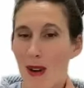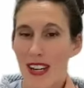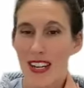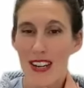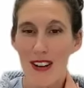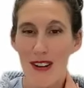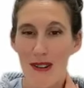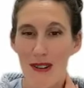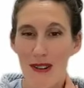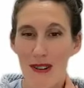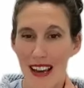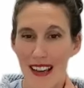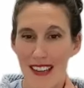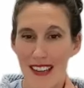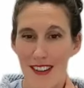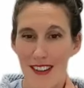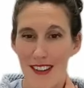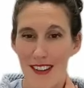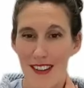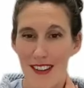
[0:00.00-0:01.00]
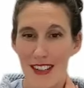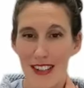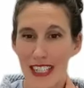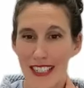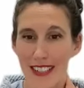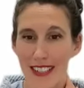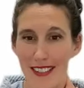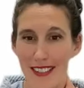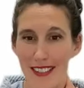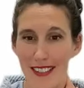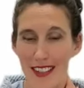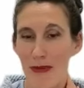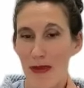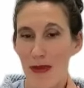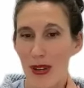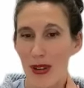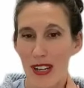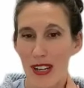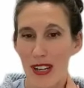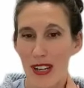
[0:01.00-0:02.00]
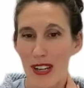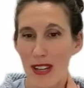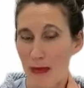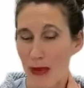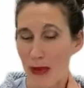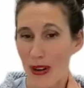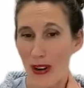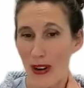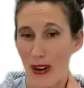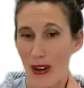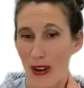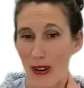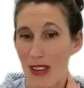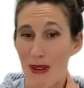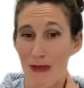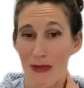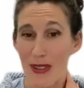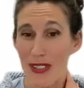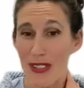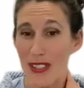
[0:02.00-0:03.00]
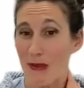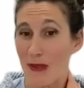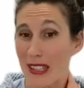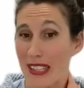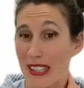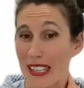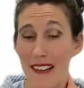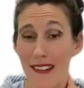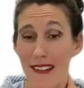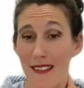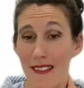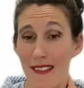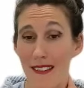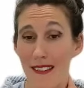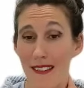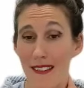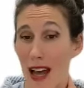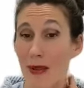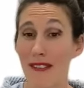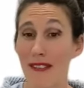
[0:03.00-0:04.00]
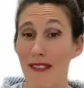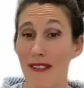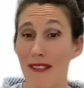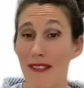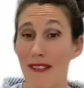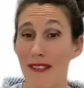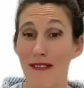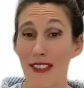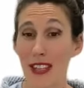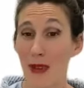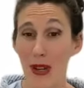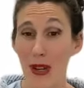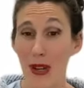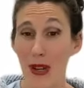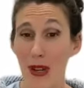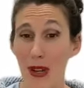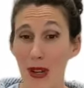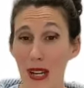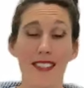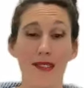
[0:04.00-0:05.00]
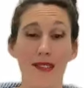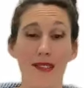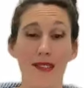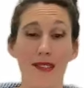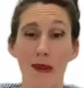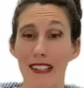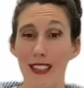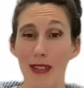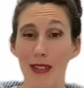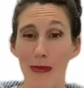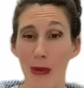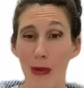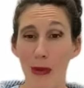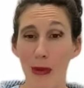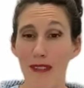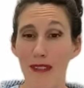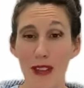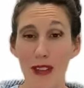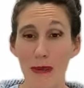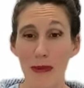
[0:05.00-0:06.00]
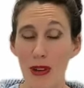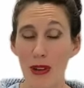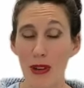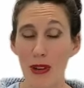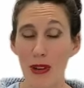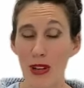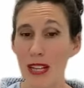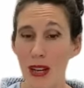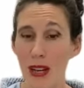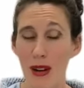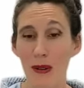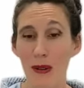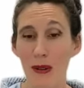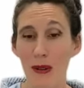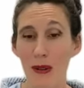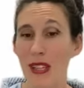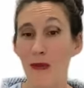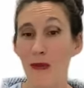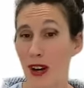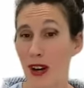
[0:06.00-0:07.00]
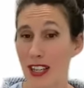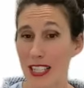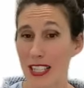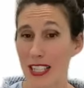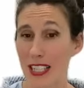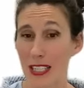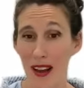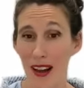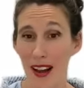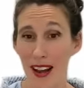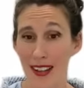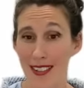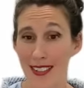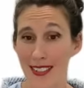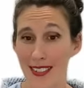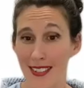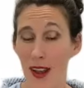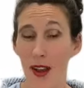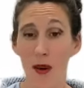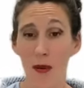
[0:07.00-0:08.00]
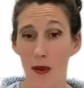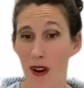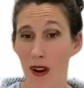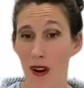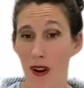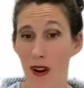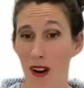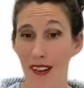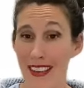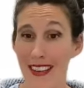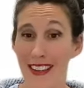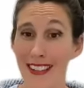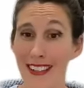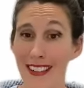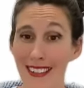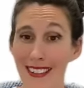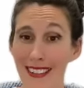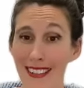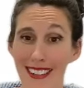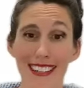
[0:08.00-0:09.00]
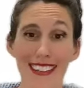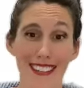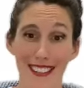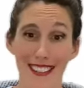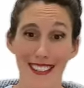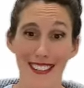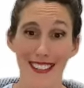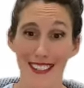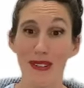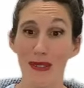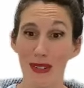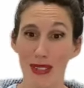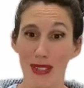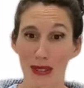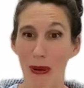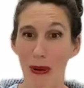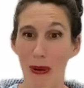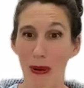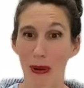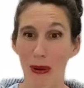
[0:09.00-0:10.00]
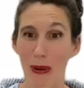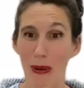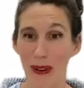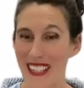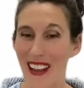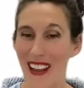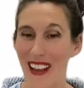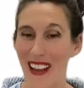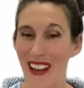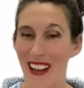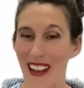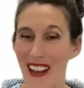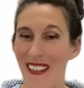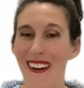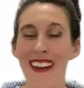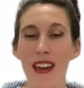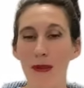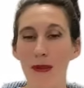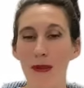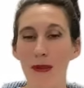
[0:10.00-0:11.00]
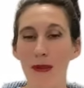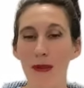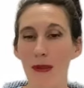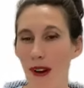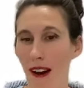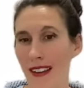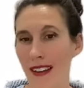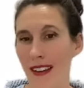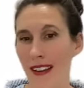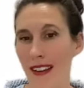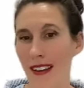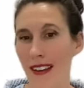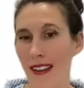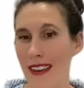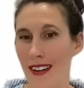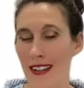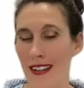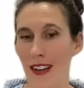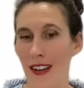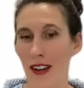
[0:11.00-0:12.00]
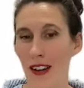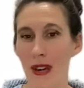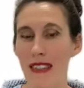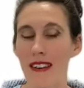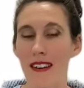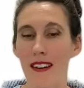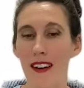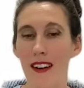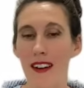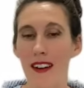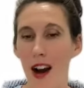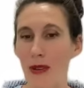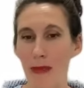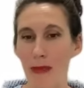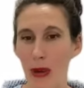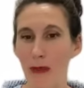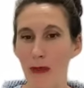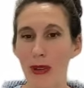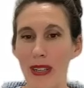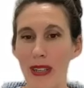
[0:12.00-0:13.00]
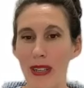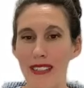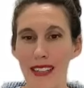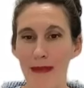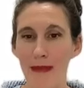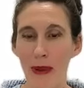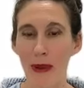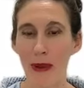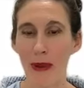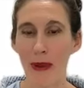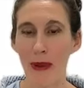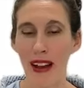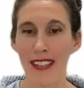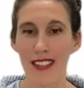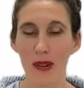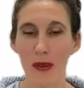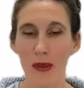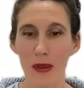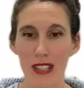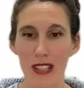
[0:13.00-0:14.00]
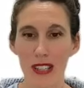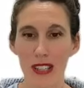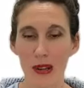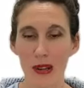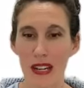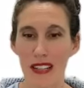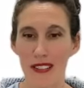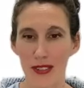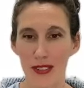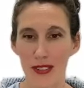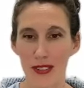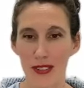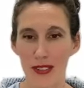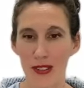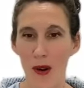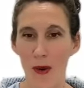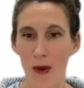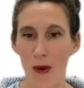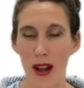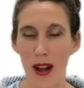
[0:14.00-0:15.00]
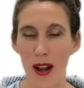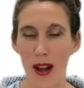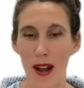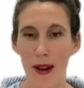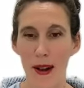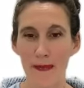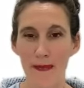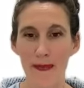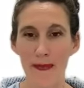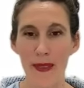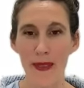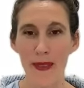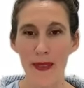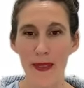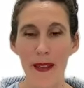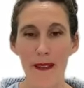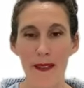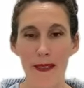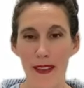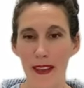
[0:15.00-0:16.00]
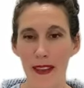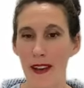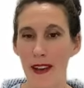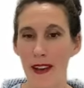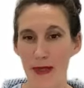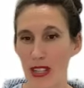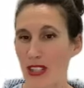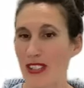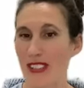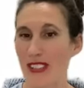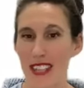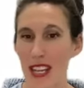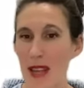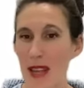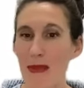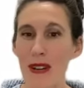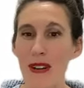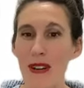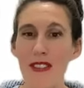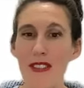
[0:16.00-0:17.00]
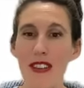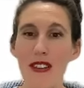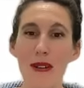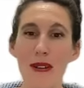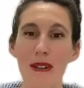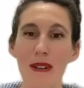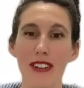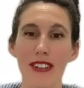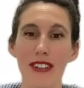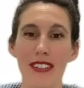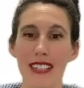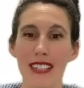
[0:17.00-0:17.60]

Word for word: Um, we want to know that you're a good community member. OUM is a really collaborative community. It's a really supportive community, but it only works because we're all here to support each other. We're all here, you know, with a common purpose in mind. So when students know um, the mission statement of the